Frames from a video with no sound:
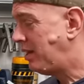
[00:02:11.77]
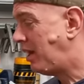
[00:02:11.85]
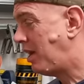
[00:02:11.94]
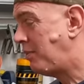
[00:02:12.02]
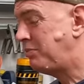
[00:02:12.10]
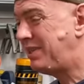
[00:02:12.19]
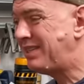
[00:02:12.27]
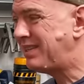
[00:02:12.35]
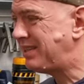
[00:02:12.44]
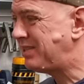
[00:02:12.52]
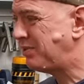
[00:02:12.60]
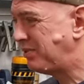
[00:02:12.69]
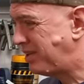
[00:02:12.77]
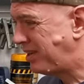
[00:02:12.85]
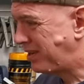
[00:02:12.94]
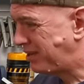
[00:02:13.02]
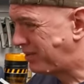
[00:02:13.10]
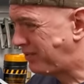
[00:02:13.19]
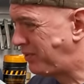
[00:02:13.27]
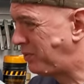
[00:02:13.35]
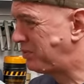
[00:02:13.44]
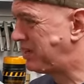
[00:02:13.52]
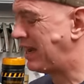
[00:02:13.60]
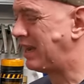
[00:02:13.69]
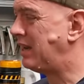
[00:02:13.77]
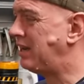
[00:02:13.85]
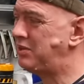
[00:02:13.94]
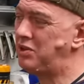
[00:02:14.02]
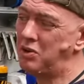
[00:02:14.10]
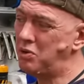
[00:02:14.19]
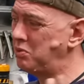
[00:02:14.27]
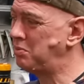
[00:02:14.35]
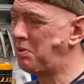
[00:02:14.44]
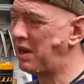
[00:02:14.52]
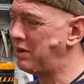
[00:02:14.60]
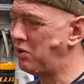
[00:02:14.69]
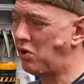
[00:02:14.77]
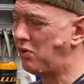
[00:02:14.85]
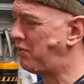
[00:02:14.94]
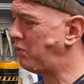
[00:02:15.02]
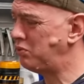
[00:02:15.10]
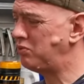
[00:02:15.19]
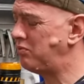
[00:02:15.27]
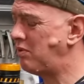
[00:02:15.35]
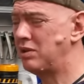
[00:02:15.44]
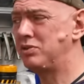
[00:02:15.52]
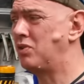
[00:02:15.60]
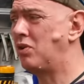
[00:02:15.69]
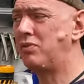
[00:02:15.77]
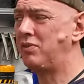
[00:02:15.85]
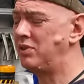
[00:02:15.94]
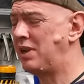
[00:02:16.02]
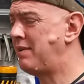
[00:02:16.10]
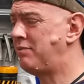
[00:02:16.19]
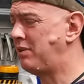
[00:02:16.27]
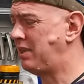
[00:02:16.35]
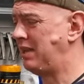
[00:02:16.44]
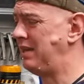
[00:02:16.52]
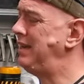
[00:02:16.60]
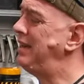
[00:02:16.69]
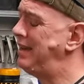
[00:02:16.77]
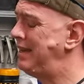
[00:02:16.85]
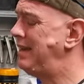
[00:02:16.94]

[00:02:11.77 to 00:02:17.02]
Um, did this on the, the fuel tank and it took all the paint off, all the rust off and everything.